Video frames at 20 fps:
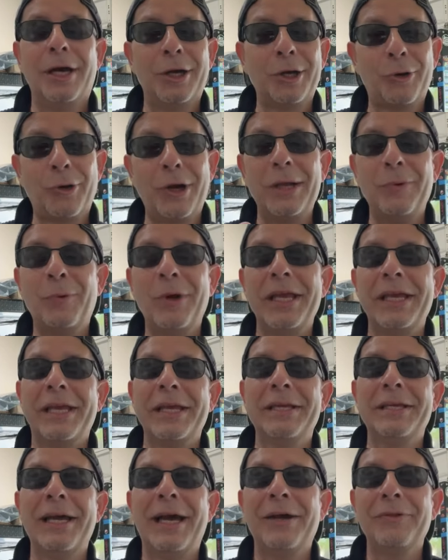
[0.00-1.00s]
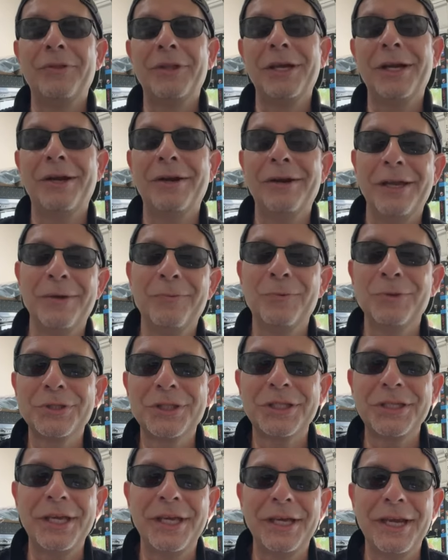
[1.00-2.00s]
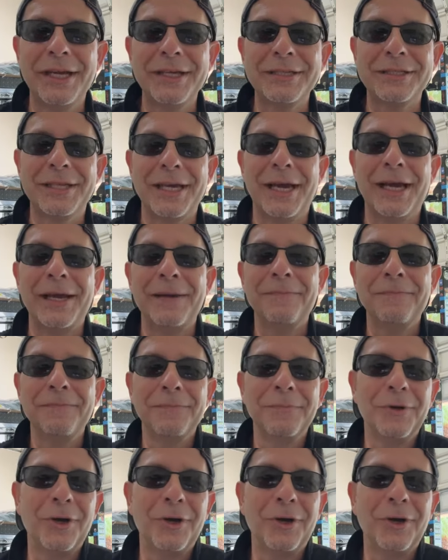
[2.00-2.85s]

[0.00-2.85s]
a great weekend out there, and we'll see you next time